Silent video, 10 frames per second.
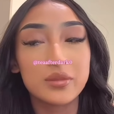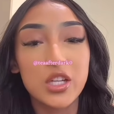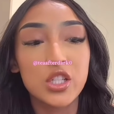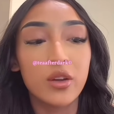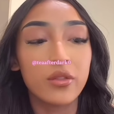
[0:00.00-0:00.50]

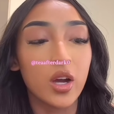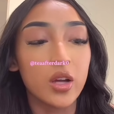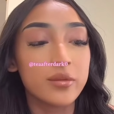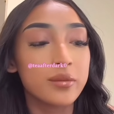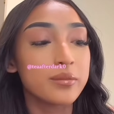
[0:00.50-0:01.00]
I should have
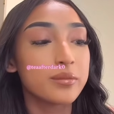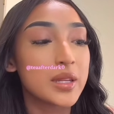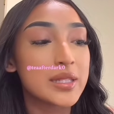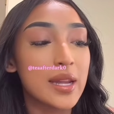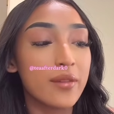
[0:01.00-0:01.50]
gone
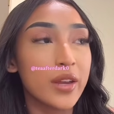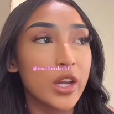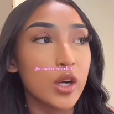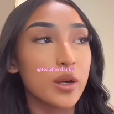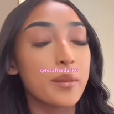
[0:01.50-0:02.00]
instead of
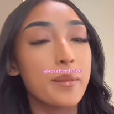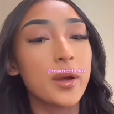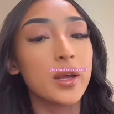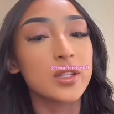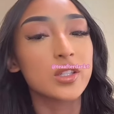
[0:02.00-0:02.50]
here,
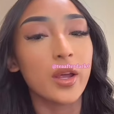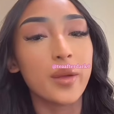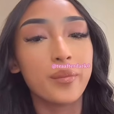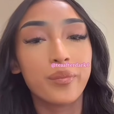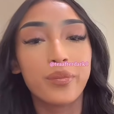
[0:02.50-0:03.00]
but it's
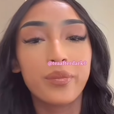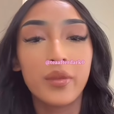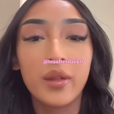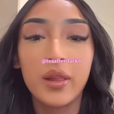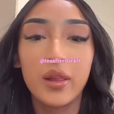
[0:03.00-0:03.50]
okay.
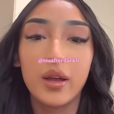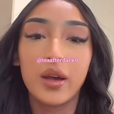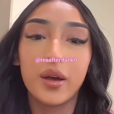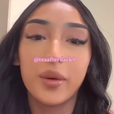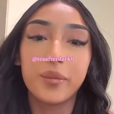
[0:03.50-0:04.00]

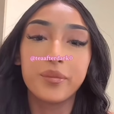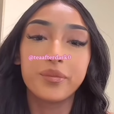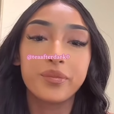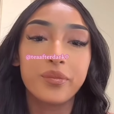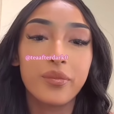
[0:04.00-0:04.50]

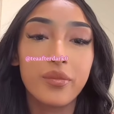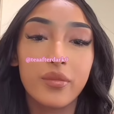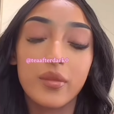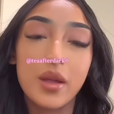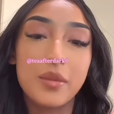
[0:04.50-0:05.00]
Um,
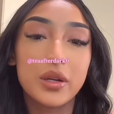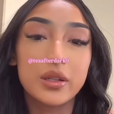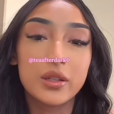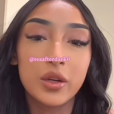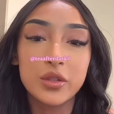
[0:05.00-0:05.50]
I'm
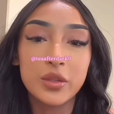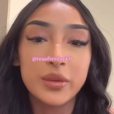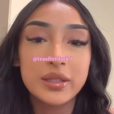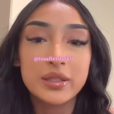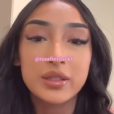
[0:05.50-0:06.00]
gonna go in two
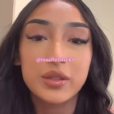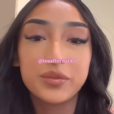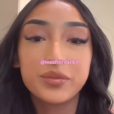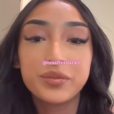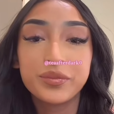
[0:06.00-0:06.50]
weeks, so.